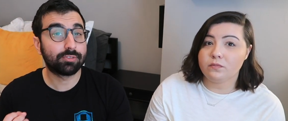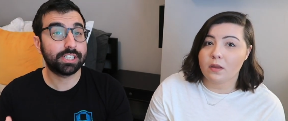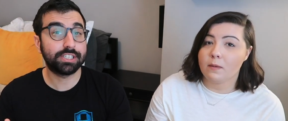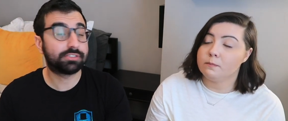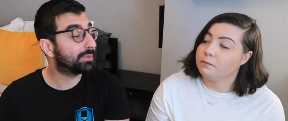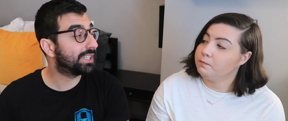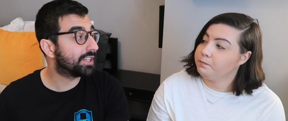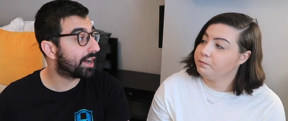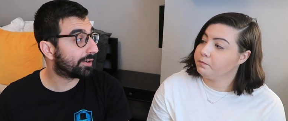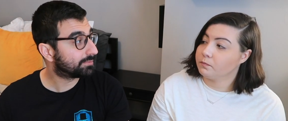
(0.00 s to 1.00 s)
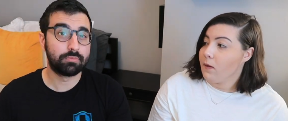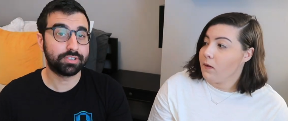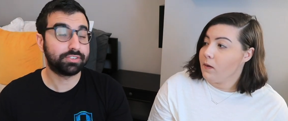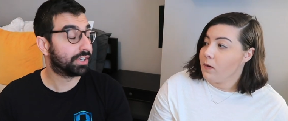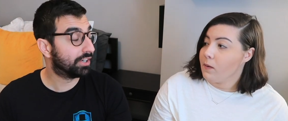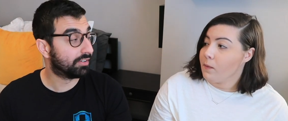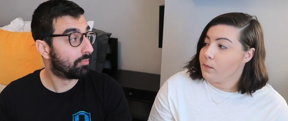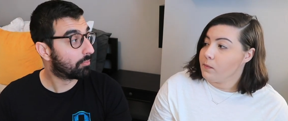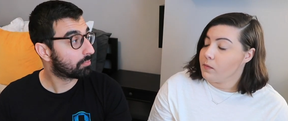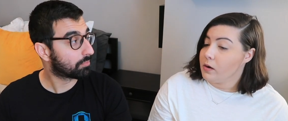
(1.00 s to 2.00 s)
Speaker 1: really sweet though, just good.
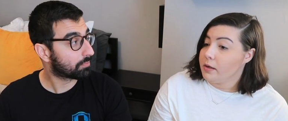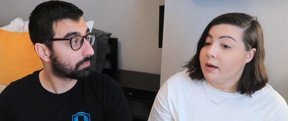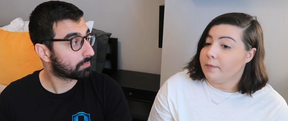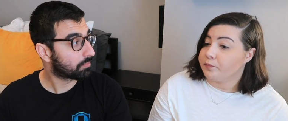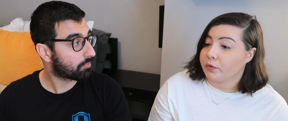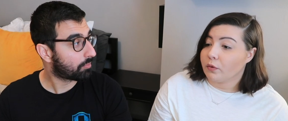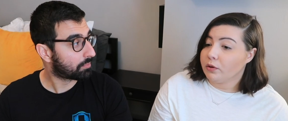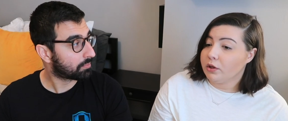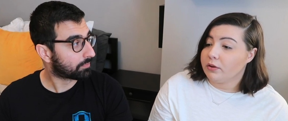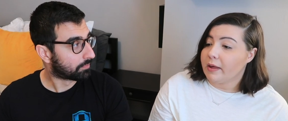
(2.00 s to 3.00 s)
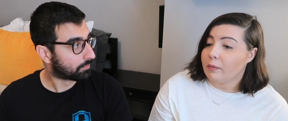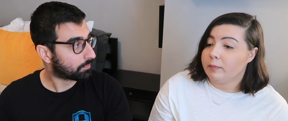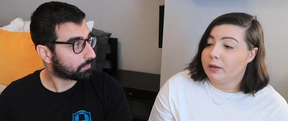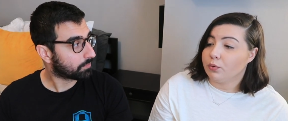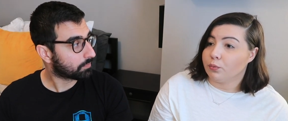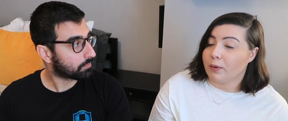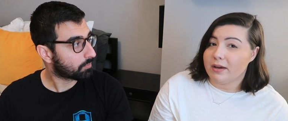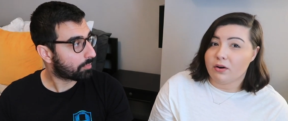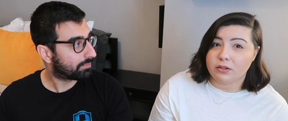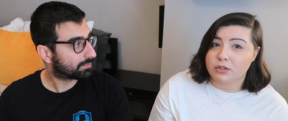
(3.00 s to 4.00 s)
Speaker 2: Yeah, really good. That would be
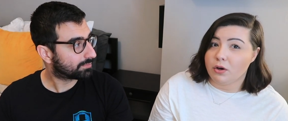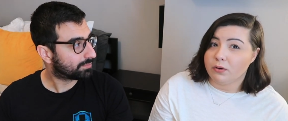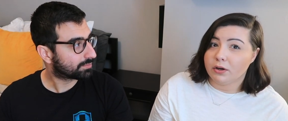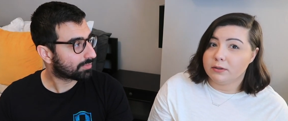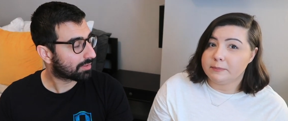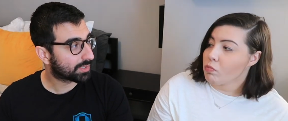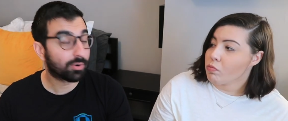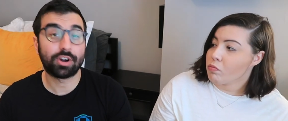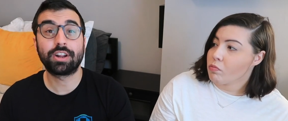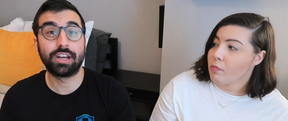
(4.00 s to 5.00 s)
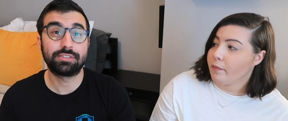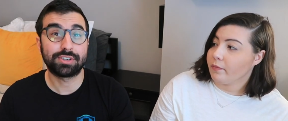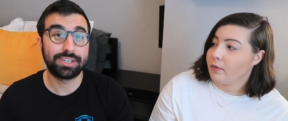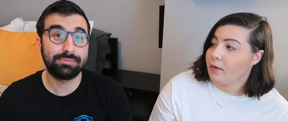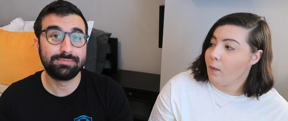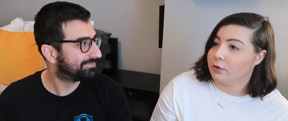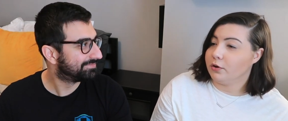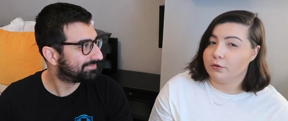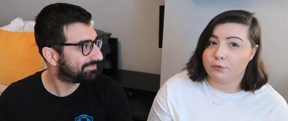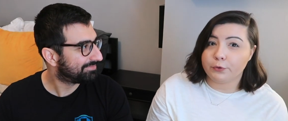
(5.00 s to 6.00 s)
great on yogurt.
Speaker 1: Or on ice cream.
Speaker 2: Or
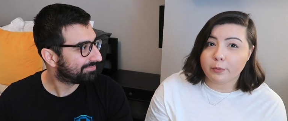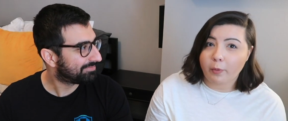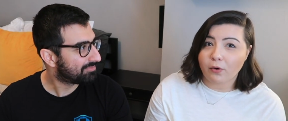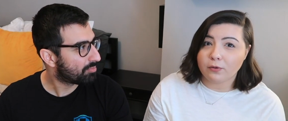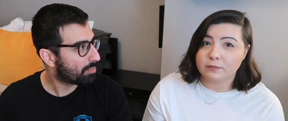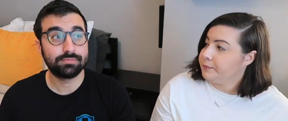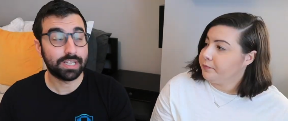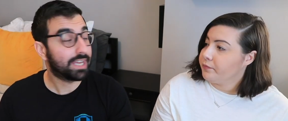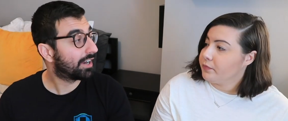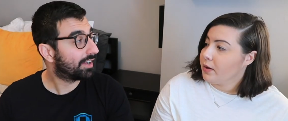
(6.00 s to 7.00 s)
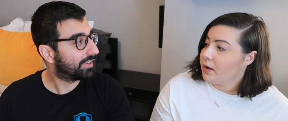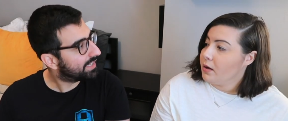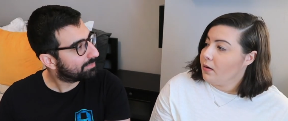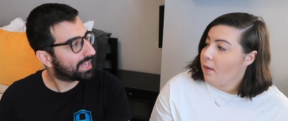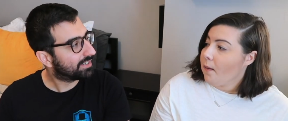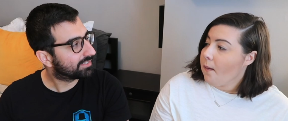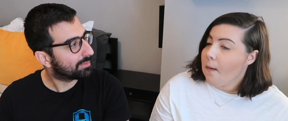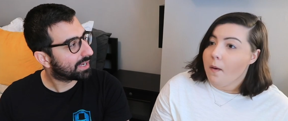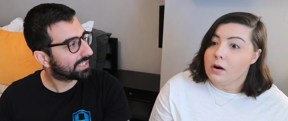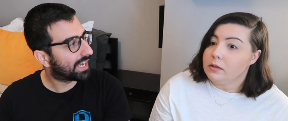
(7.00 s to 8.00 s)
on a fruitable.
Speaker 1: Yeah, I don't have anything bad to say about that.